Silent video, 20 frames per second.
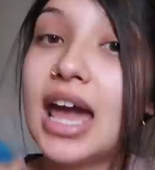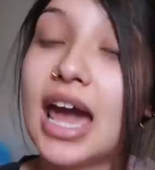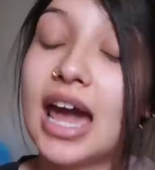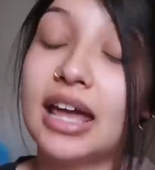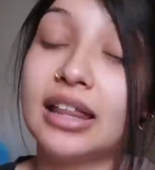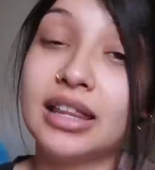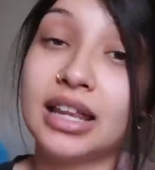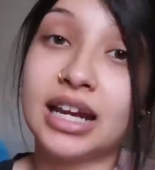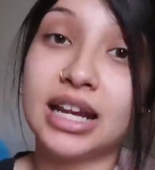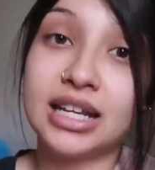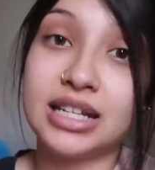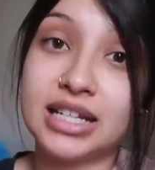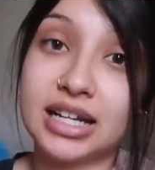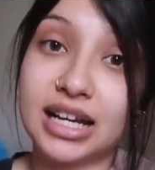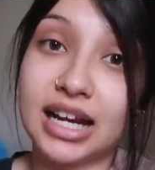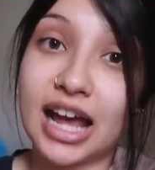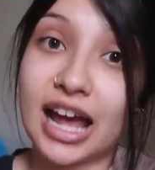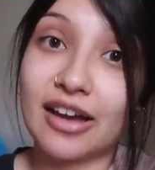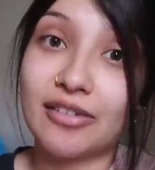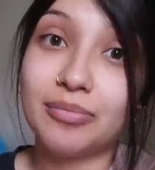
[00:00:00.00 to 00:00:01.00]
And then I
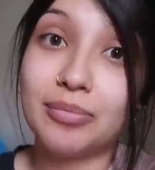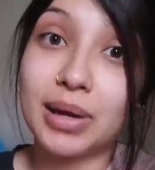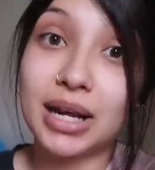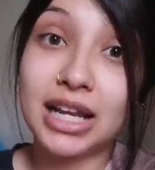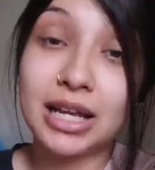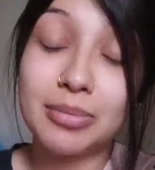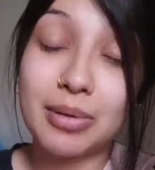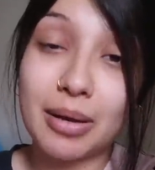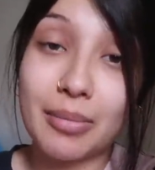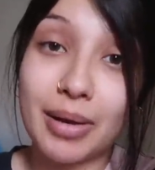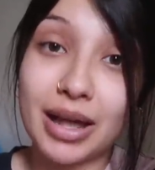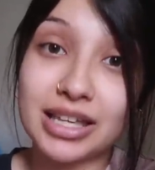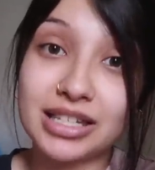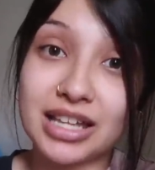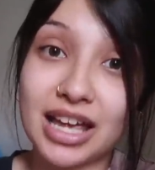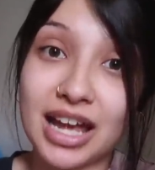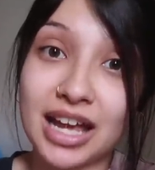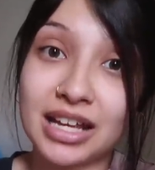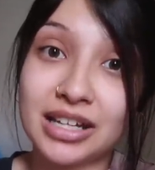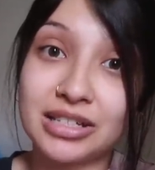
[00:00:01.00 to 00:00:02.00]
didn't have Benny by my
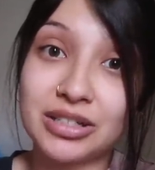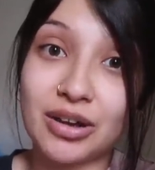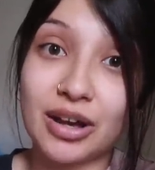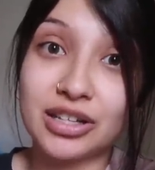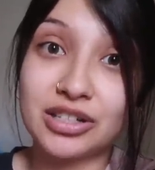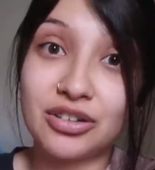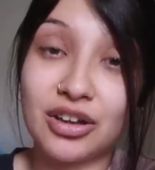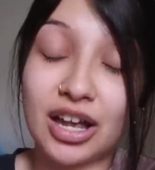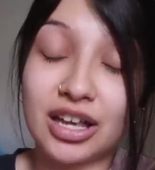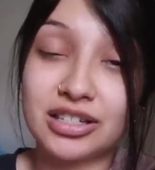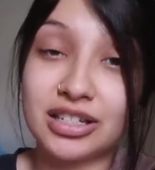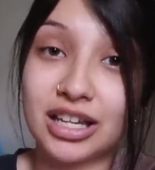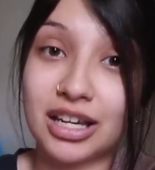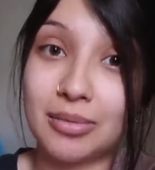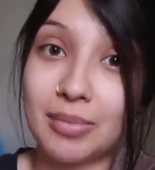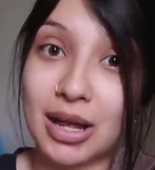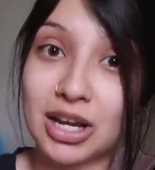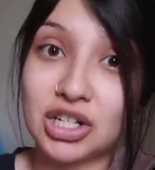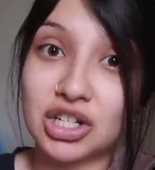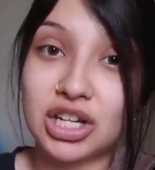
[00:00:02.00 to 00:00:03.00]
side. So as you guys can
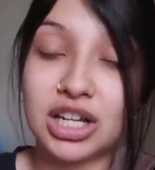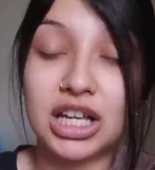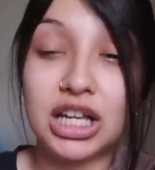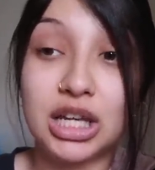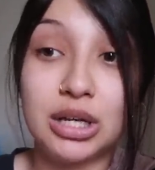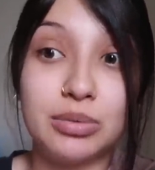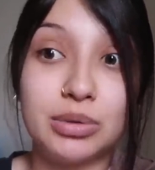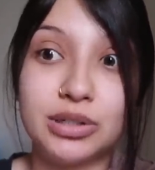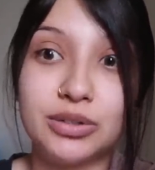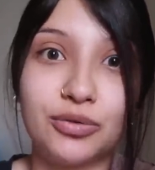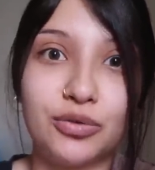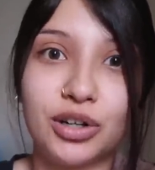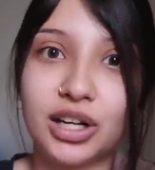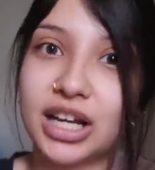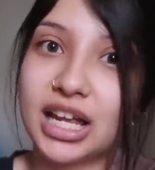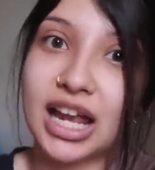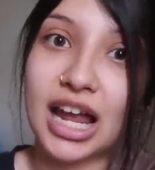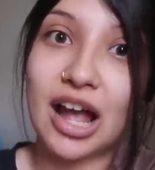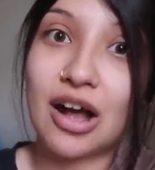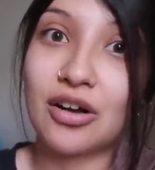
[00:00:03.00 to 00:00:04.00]
imagine, he was
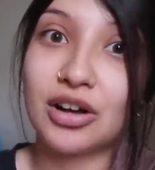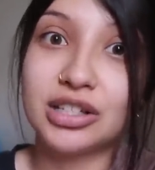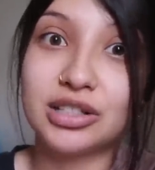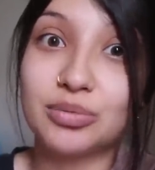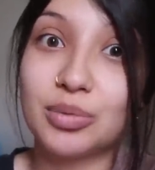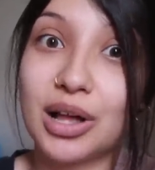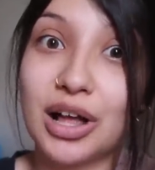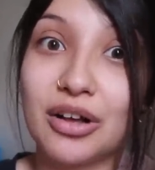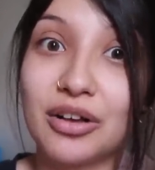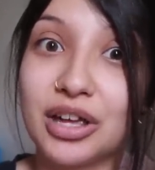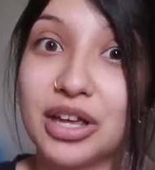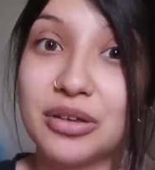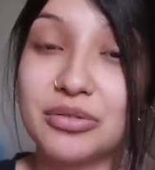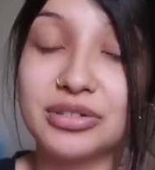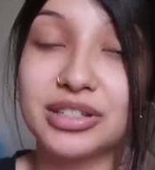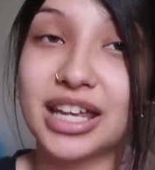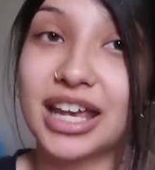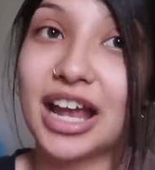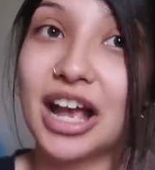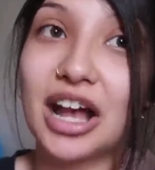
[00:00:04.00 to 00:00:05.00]
freaking out as well. He
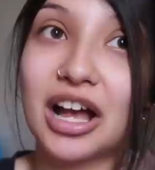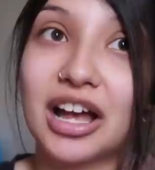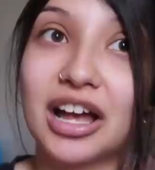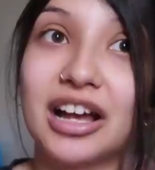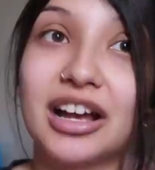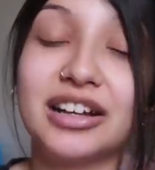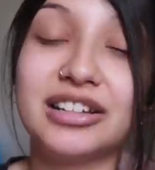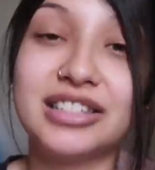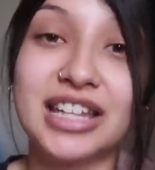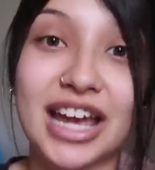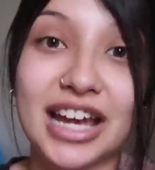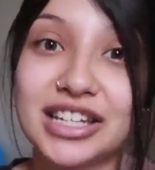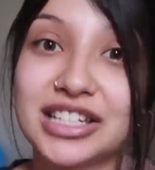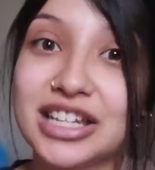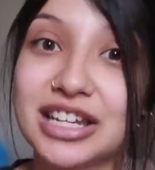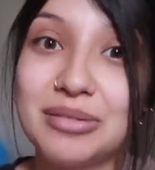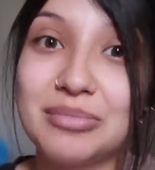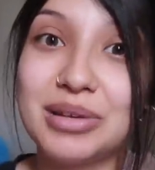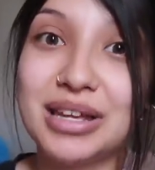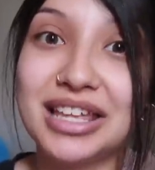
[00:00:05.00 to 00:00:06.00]
was like
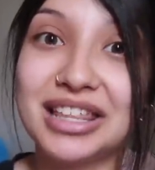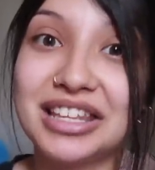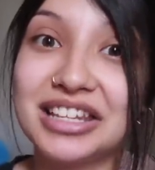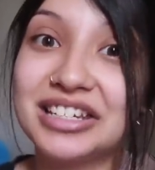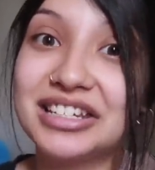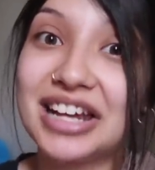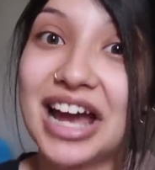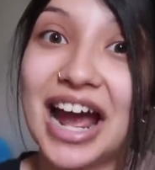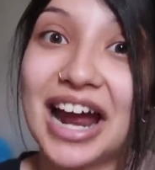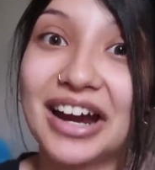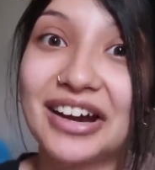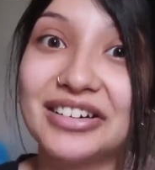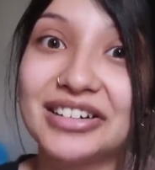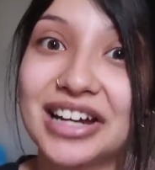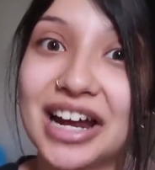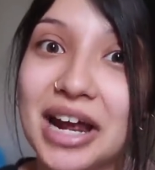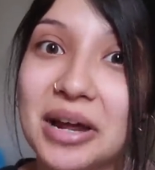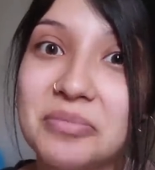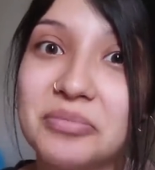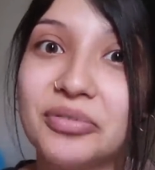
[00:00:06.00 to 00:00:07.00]
texting me the entire
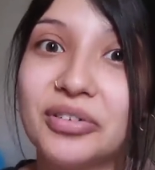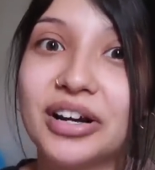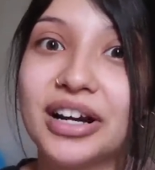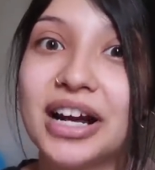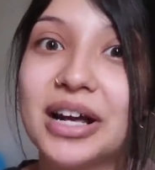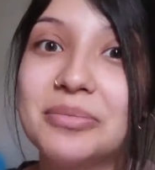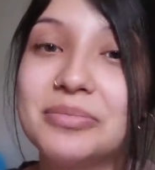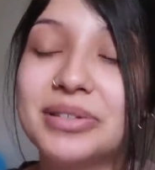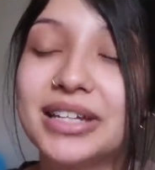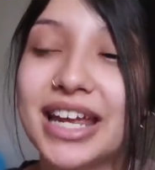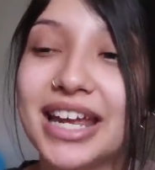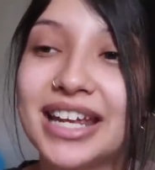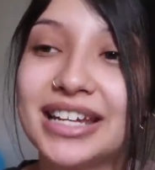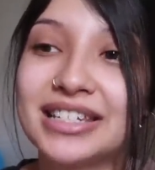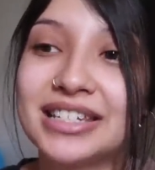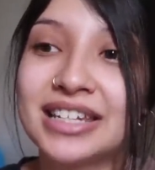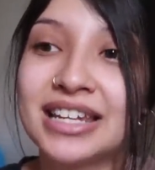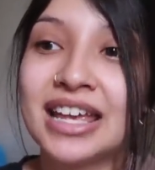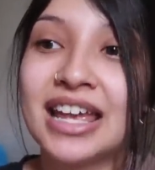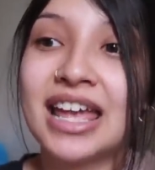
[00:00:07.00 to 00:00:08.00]
time for an
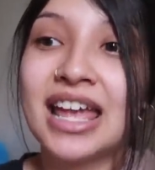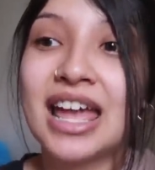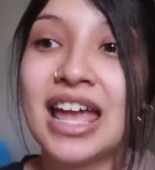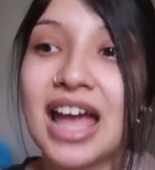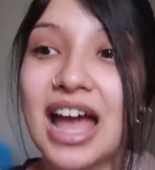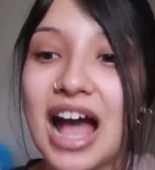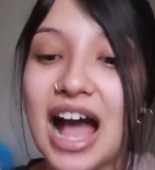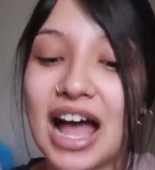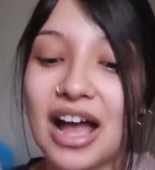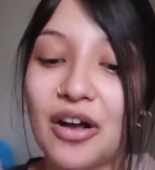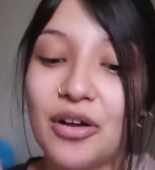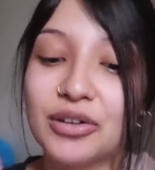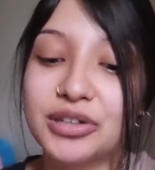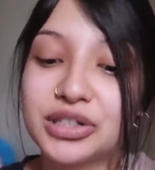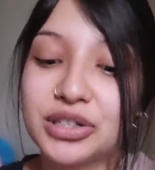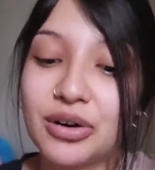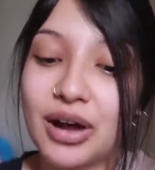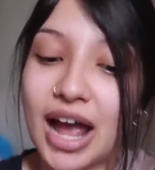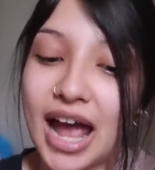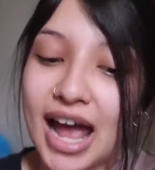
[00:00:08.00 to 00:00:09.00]
update I
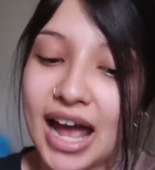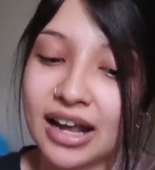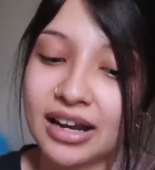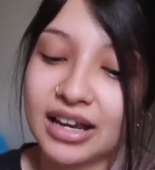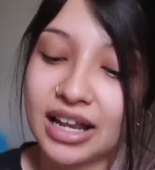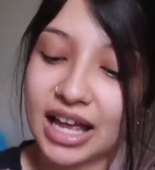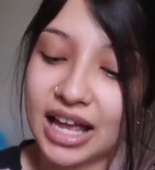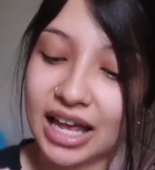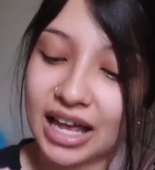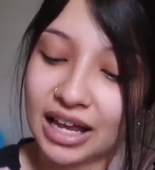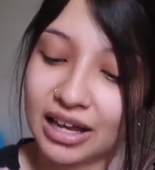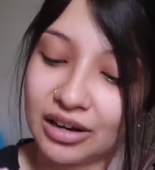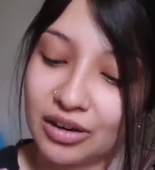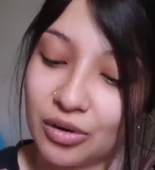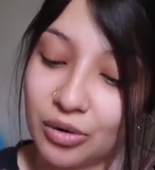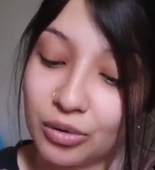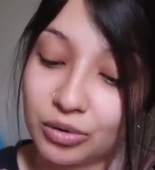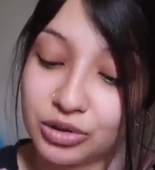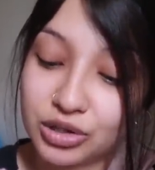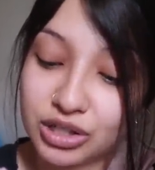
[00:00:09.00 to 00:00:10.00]
also had an
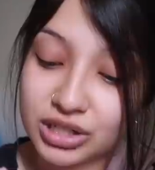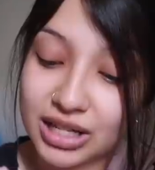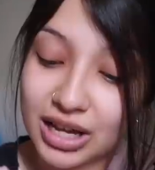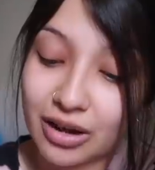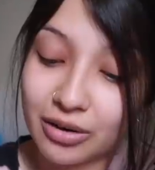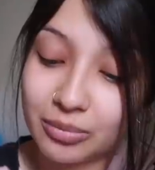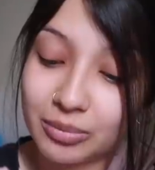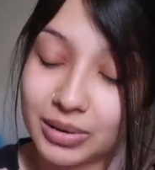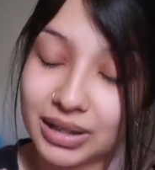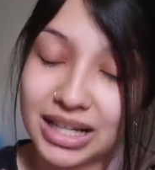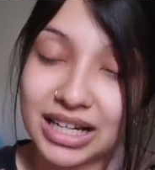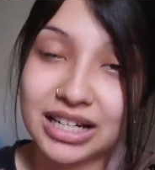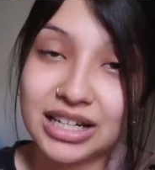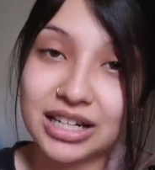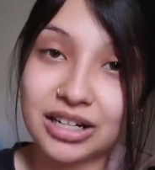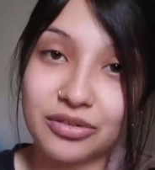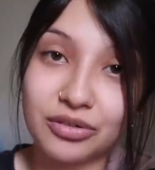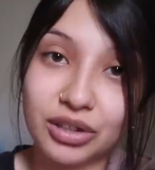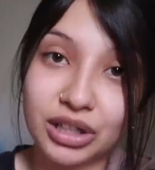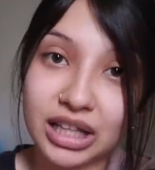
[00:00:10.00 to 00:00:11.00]
ultrasound, but they
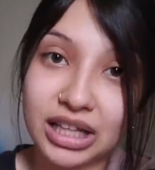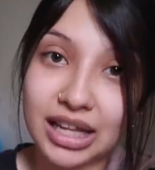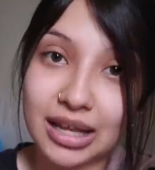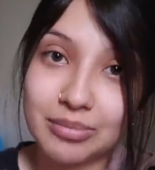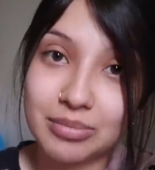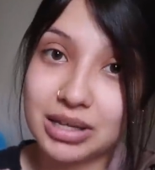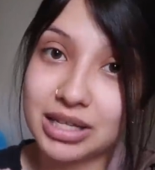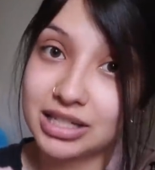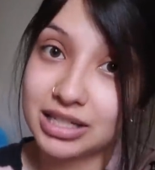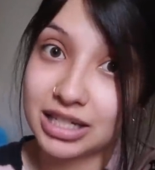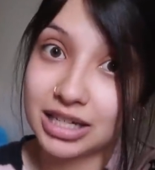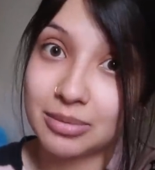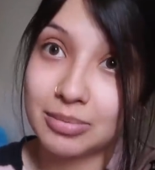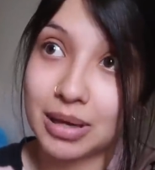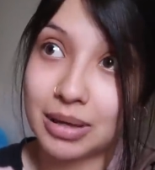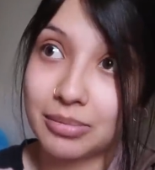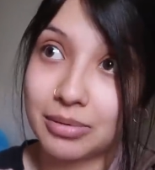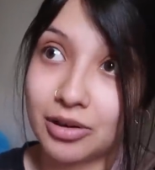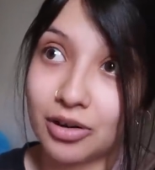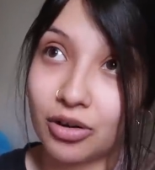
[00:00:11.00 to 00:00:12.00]
didn't really let me see
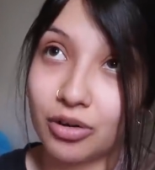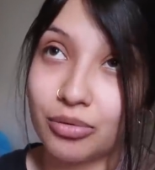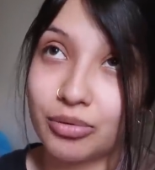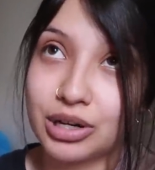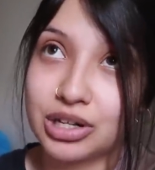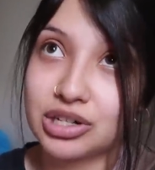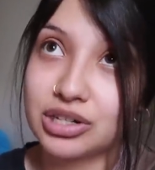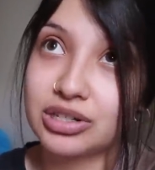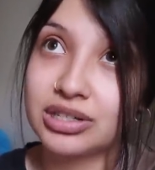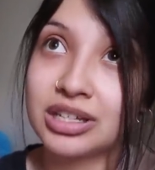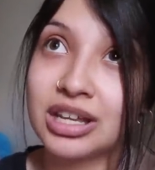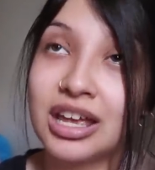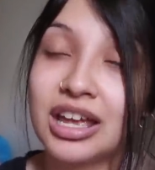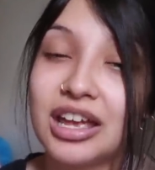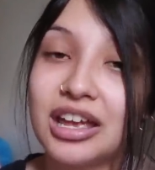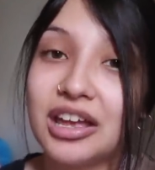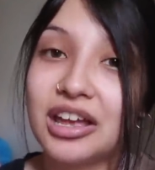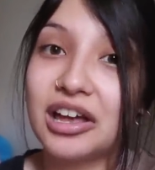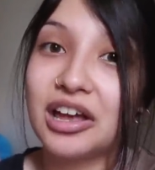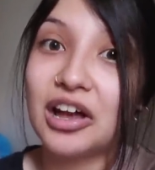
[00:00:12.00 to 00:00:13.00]
baby girl, which is
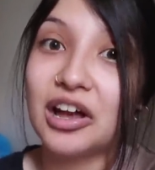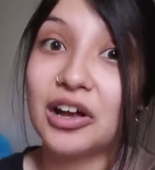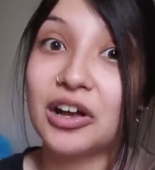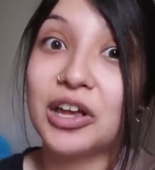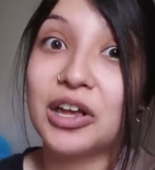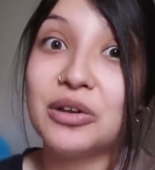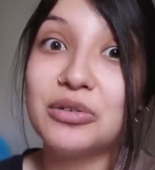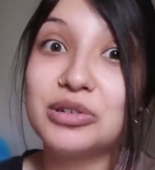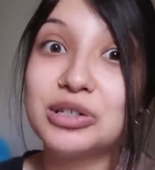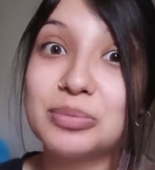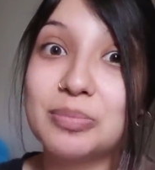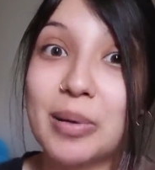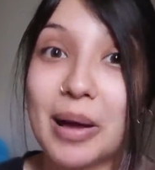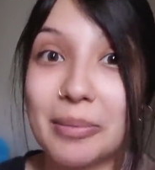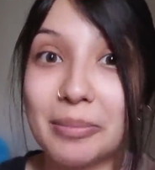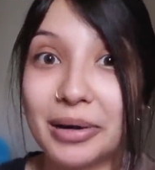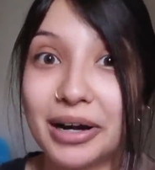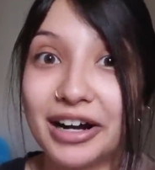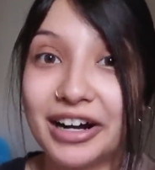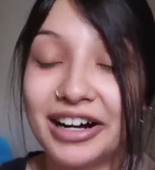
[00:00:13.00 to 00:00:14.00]
a huge
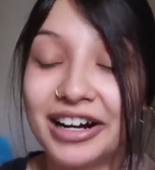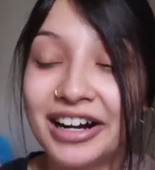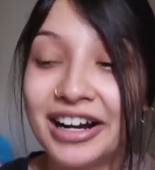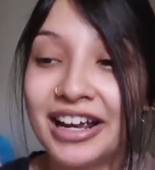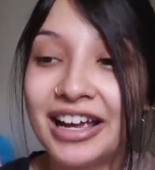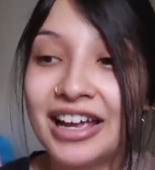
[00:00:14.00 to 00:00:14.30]
bummer.